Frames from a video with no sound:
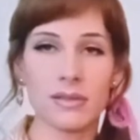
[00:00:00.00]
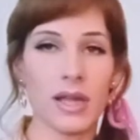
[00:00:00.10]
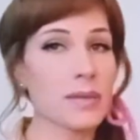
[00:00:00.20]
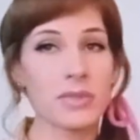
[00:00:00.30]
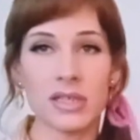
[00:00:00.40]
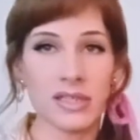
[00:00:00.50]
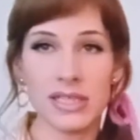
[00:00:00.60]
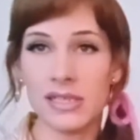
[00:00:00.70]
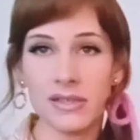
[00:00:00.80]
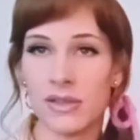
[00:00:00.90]
I'm tall
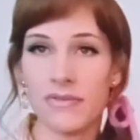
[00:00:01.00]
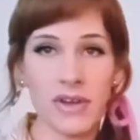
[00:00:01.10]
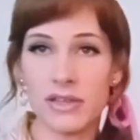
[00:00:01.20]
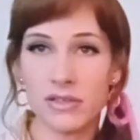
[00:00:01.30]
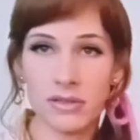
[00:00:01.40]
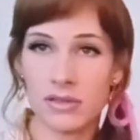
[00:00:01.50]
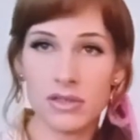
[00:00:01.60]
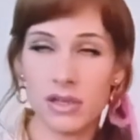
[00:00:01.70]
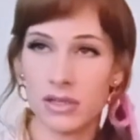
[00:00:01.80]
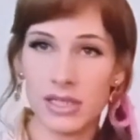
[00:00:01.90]
ladies,
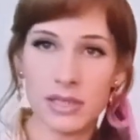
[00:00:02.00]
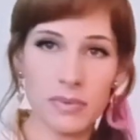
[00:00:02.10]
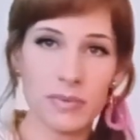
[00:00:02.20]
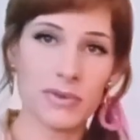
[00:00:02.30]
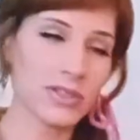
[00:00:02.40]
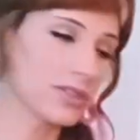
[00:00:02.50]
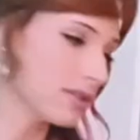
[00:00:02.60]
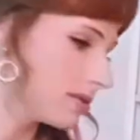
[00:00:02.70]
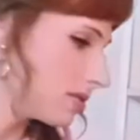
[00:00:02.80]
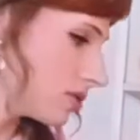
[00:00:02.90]
tall lady proportioned
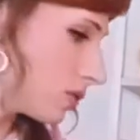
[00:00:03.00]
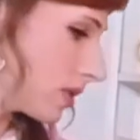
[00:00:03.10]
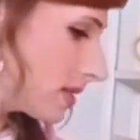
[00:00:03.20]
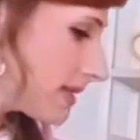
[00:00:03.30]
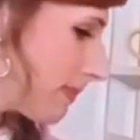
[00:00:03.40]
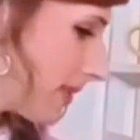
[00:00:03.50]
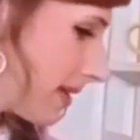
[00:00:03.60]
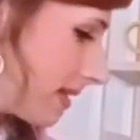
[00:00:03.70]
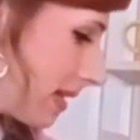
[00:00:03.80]
shorts, but